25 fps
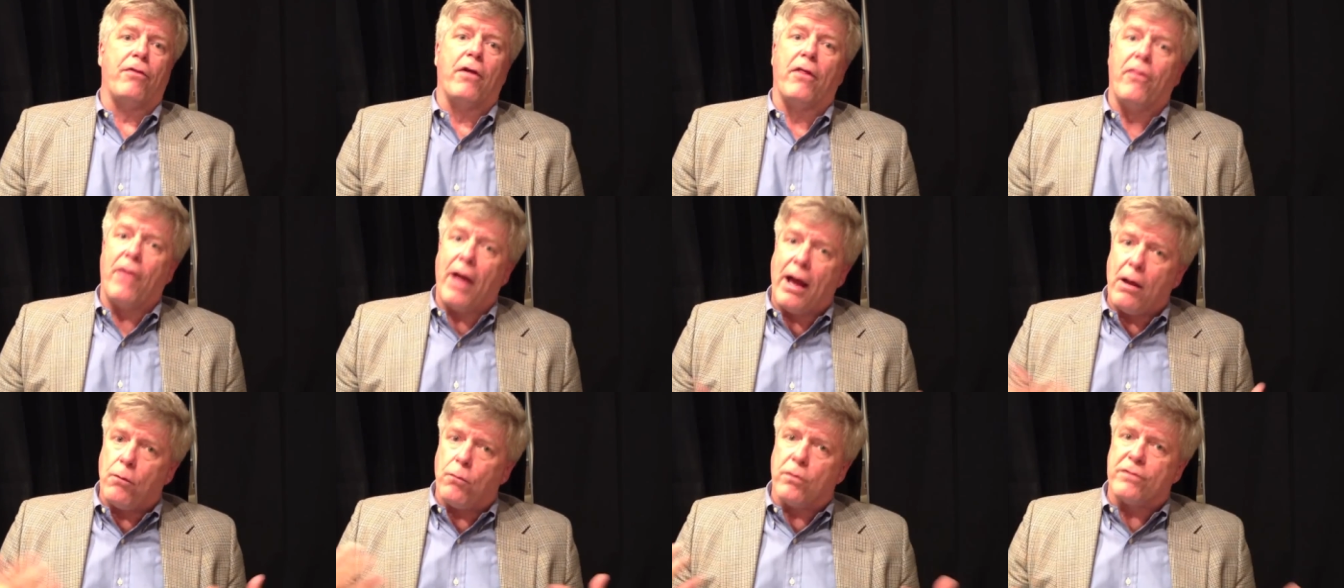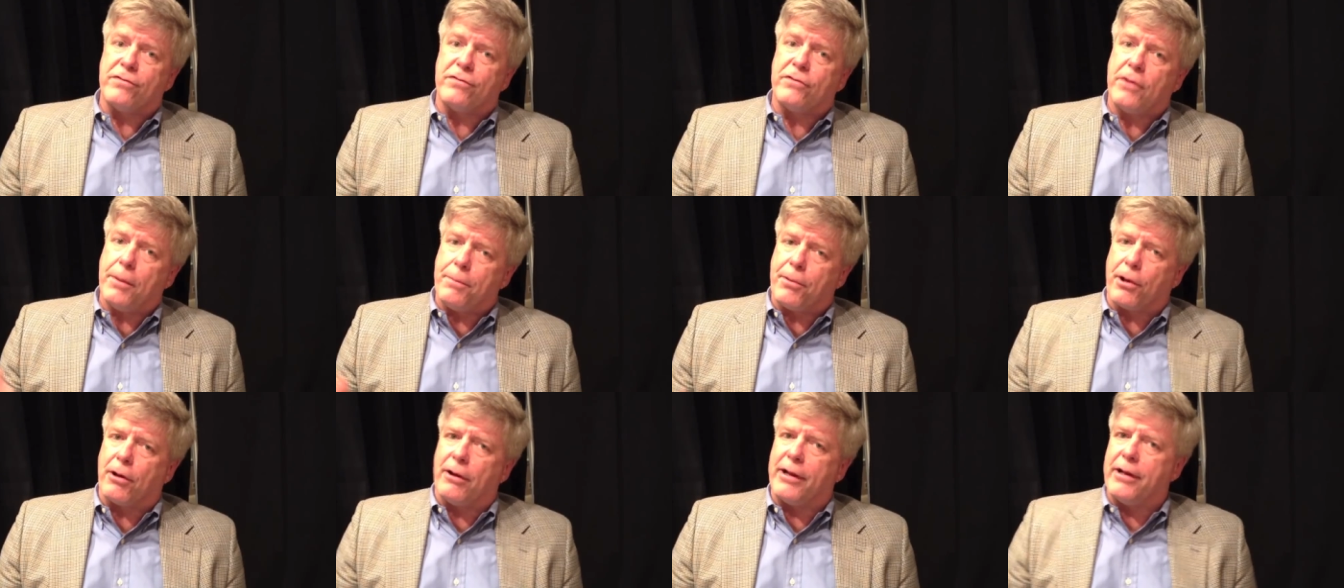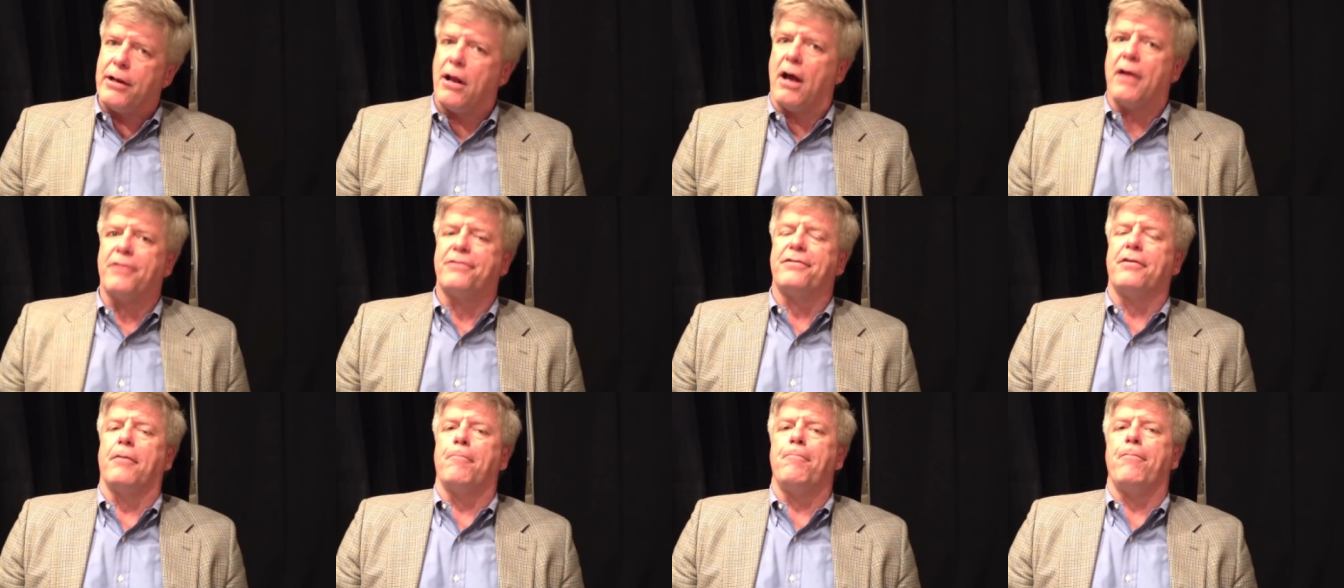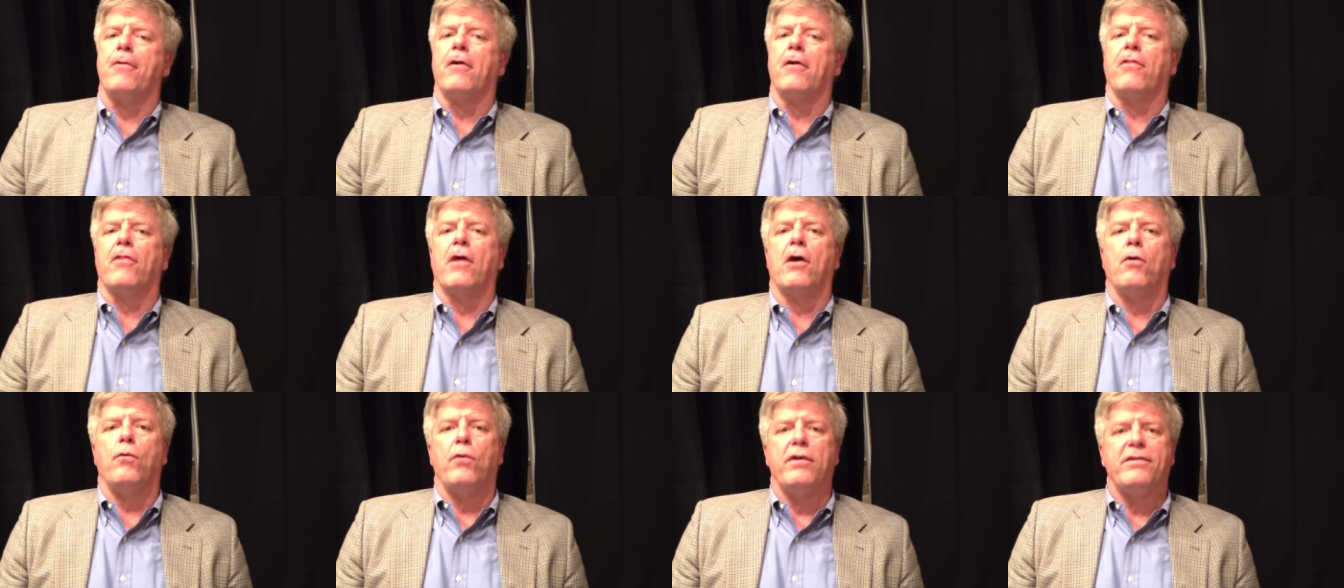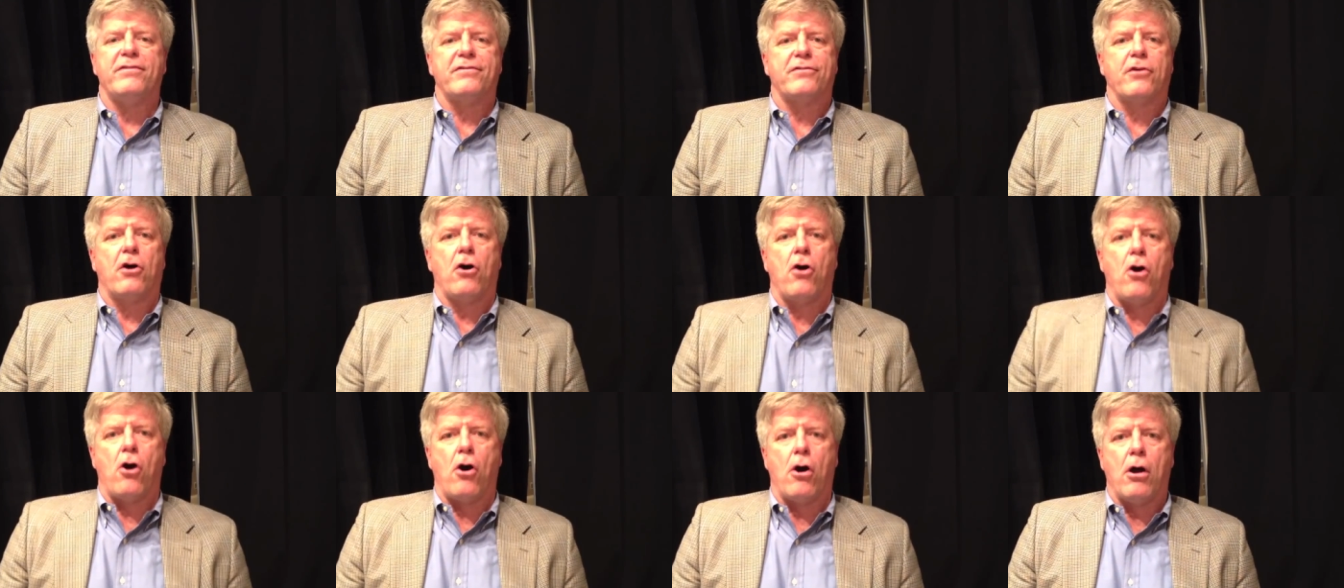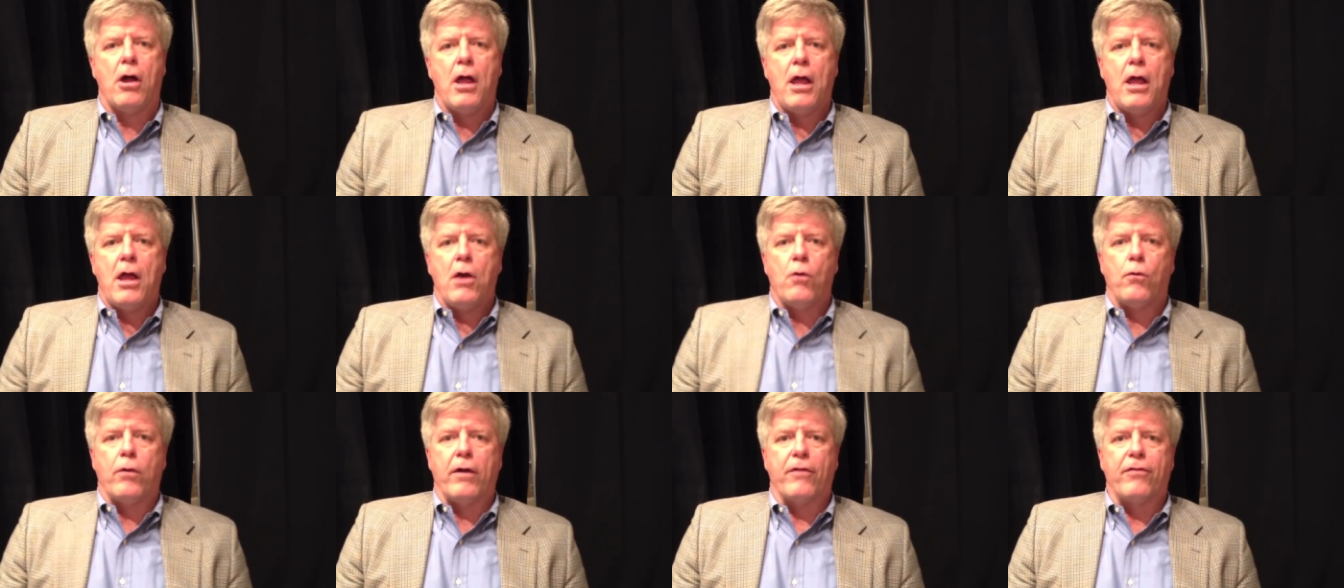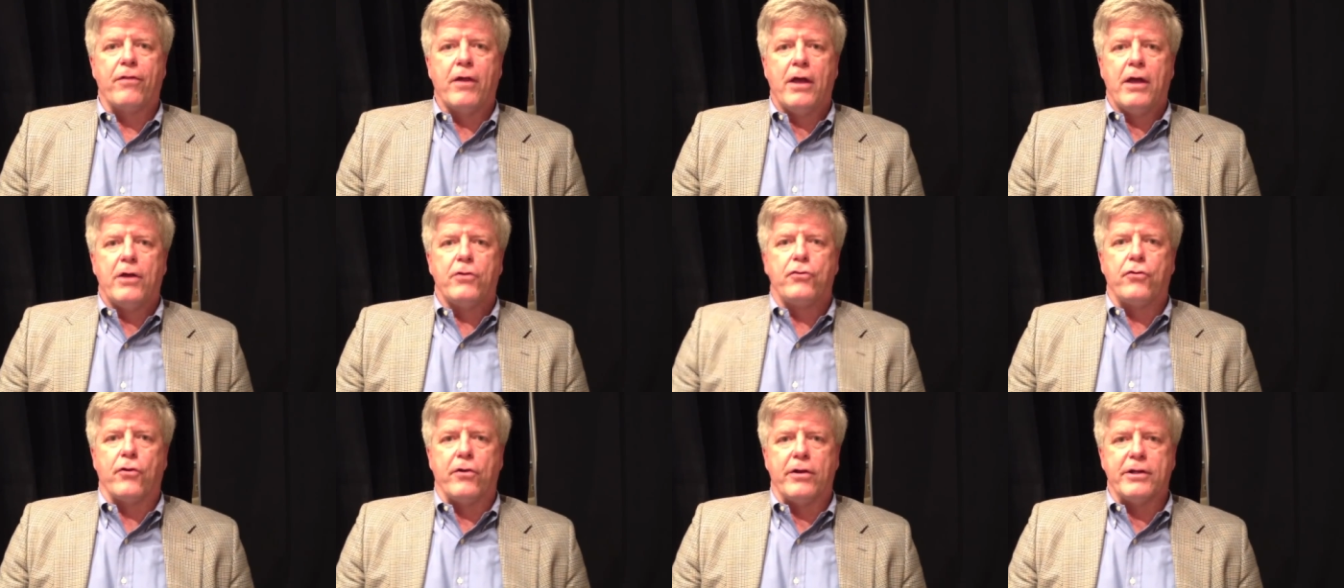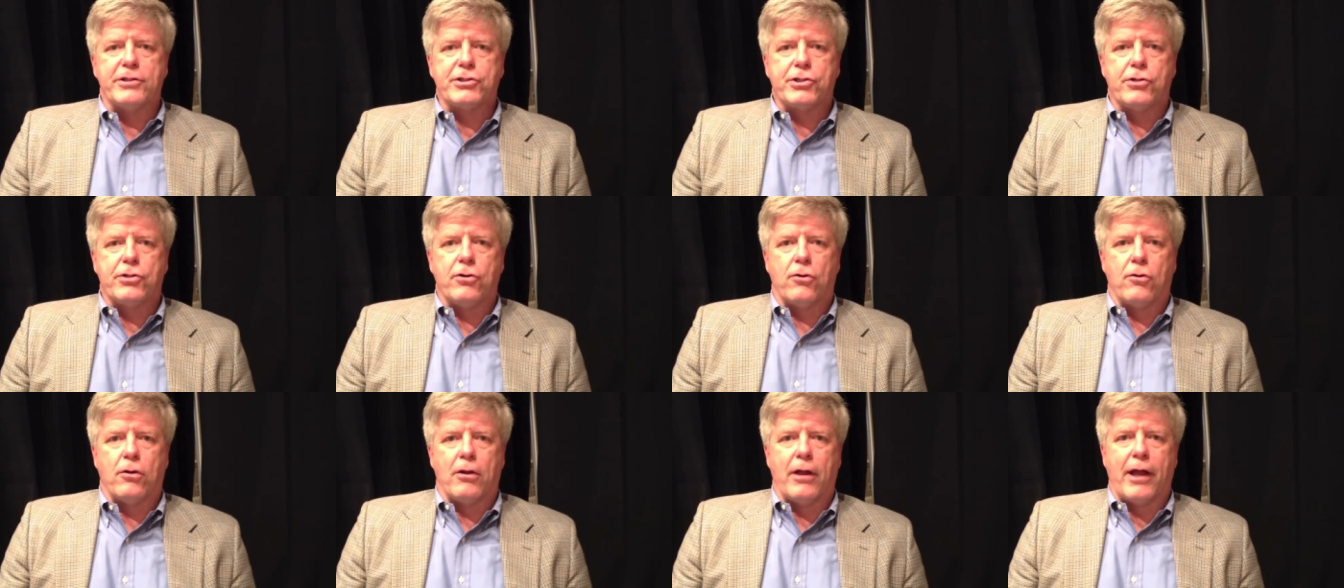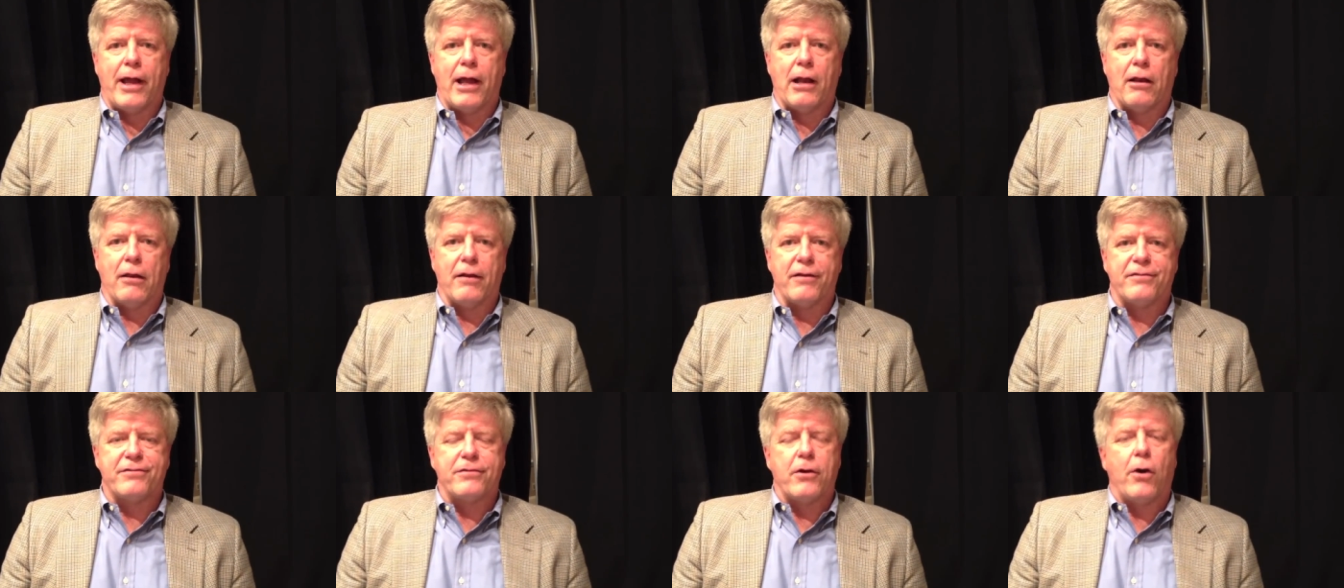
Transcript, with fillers: And that was typically not something that we saw with traditional analysts.